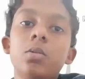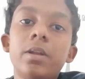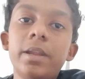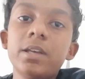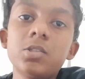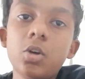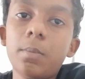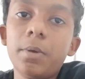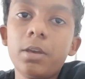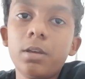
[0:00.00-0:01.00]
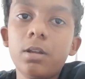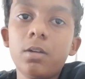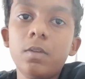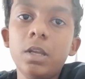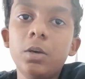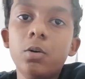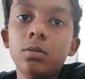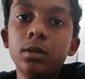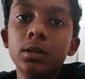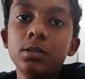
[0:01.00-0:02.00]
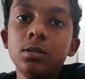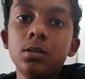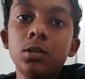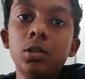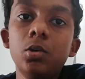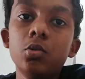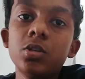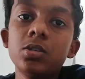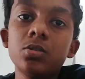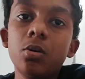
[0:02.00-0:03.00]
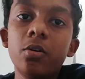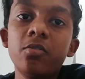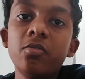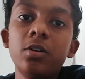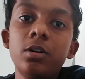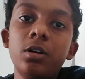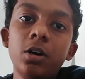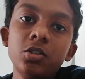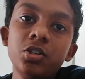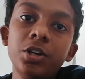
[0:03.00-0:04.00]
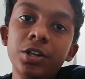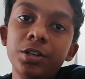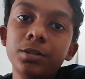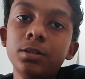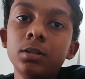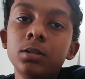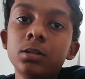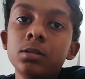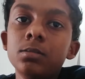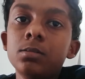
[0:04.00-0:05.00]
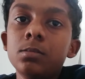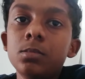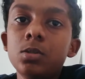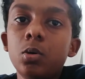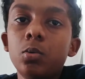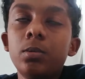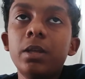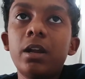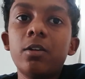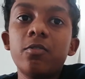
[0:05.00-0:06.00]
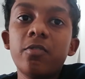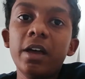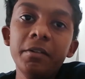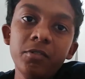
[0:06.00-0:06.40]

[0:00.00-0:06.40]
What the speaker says: Next topic in our video is uses of turgidity. So there are five